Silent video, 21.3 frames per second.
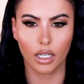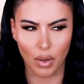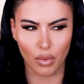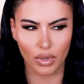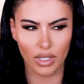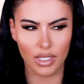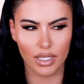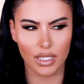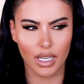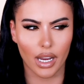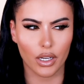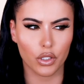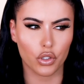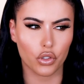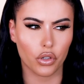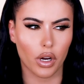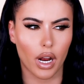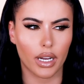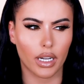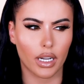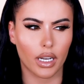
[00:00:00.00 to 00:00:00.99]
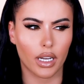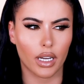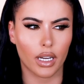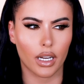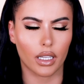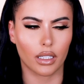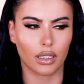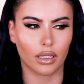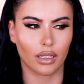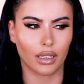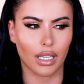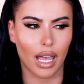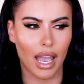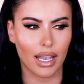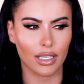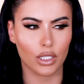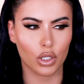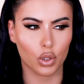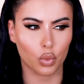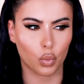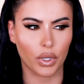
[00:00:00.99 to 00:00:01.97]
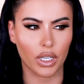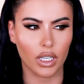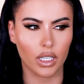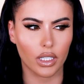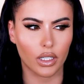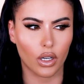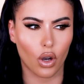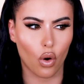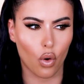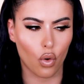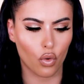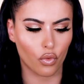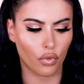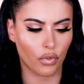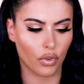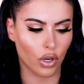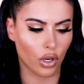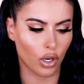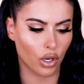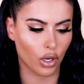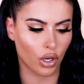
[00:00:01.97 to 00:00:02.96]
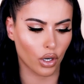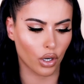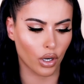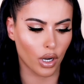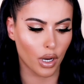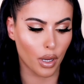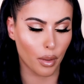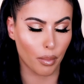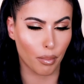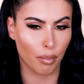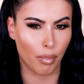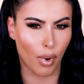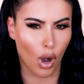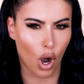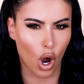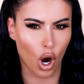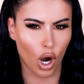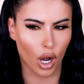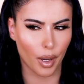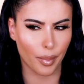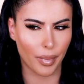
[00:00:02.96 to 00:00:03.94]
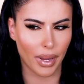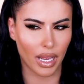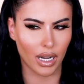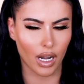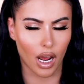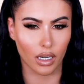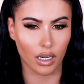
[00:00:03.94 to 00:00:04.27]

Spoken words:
I want to say I tried it last week over Barb and